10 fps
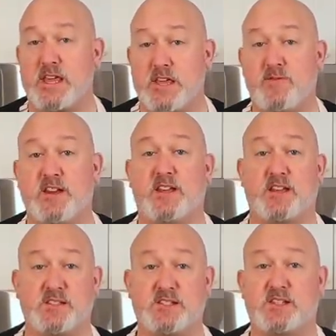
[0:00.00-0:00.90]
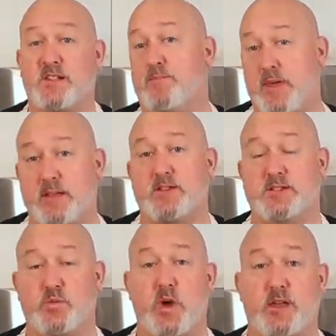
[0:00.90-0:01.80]
even and consistent bake
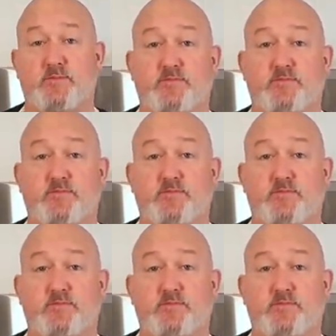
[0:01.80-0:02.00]
this way.